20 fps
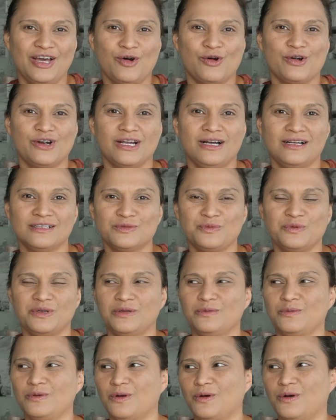or else
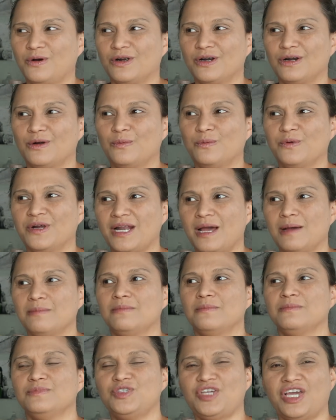when or when
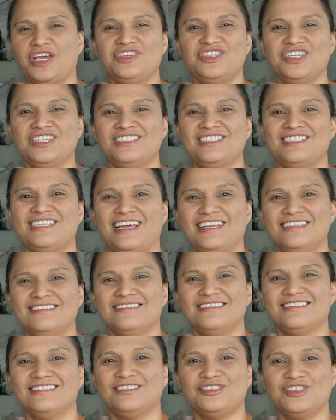I'm changing
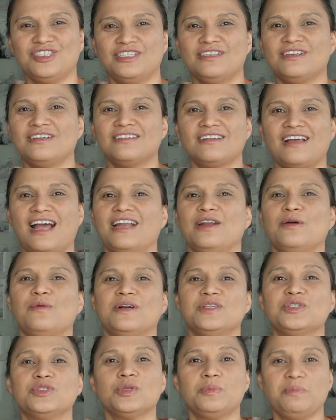scents, she kind of
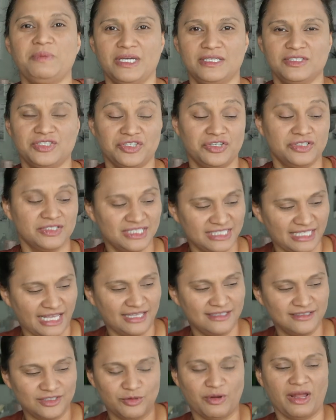wants to pick certain
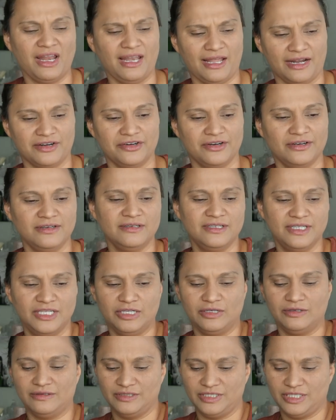scents, so I let her. You
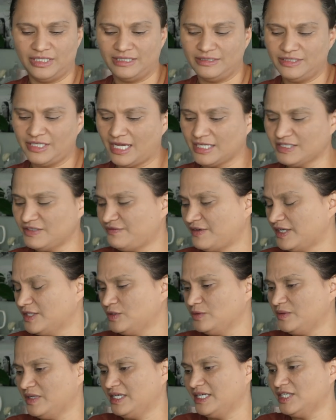know, she, she has fun
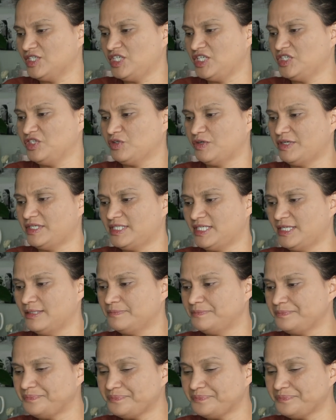doing it. She enjoys it.